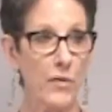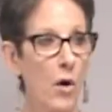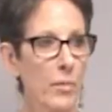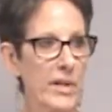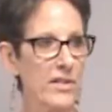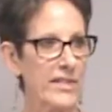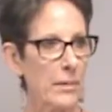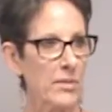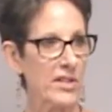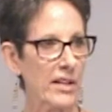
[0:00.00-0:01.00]
And we've
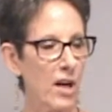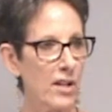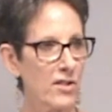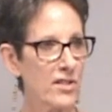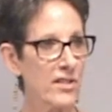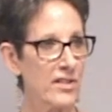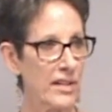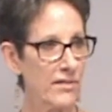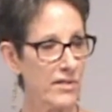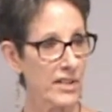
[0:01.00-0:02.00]
already established that
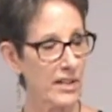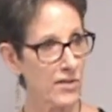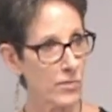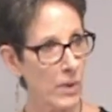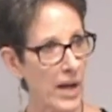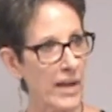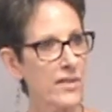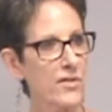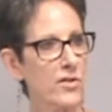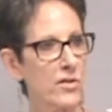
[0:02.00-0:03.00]
consciousness gives
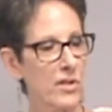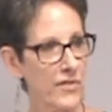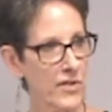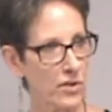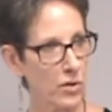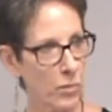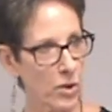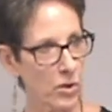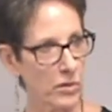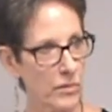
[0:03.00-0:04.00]
rise to the
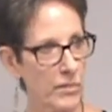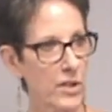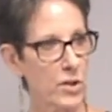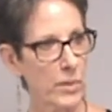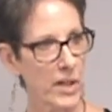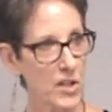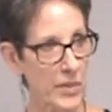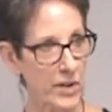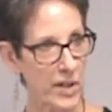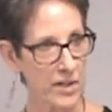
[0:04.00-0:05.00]
physical world and
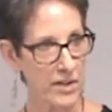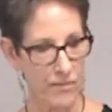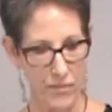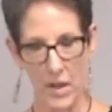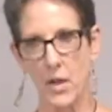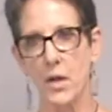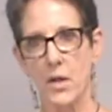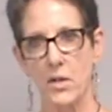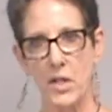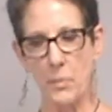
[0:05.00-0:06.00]
to our experience.
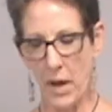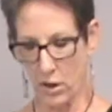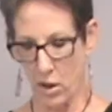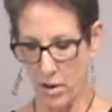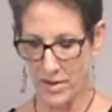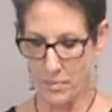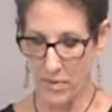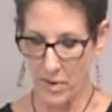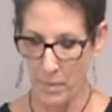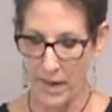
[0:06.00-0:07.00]
Deepak
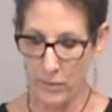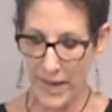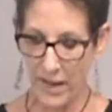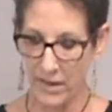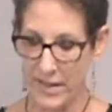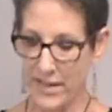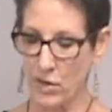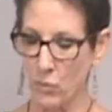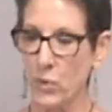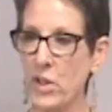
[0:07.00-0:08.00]
calls the
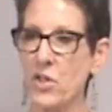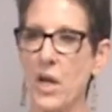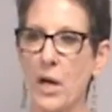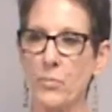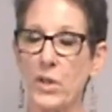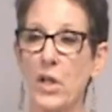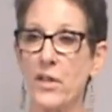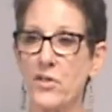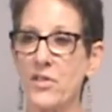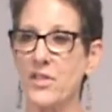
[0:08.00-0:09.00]
meta-reality is the
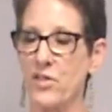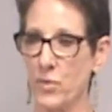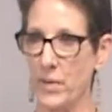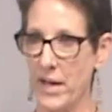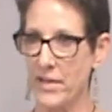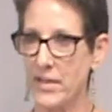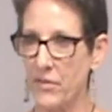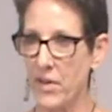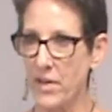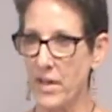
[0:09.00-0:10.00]
workshop where consciousness
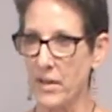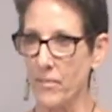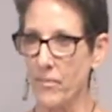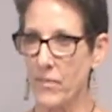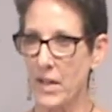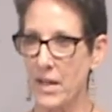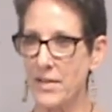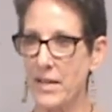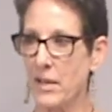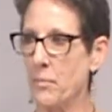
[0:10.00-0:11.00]
creates everything.
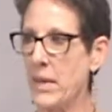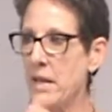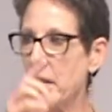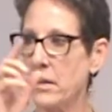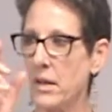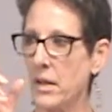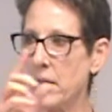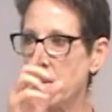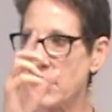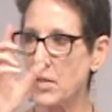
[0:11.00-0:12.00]
It's like
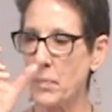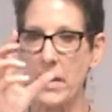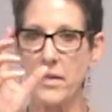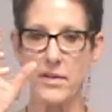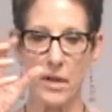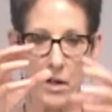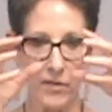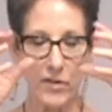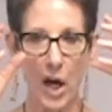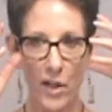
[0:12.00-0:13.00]
being in the
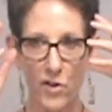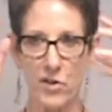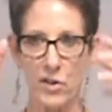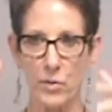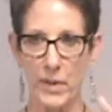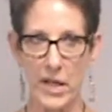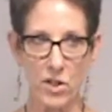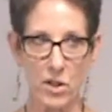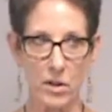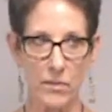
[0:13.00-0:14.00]
space of conscious
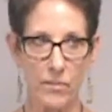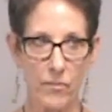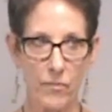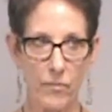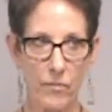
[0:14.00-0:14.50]
creation.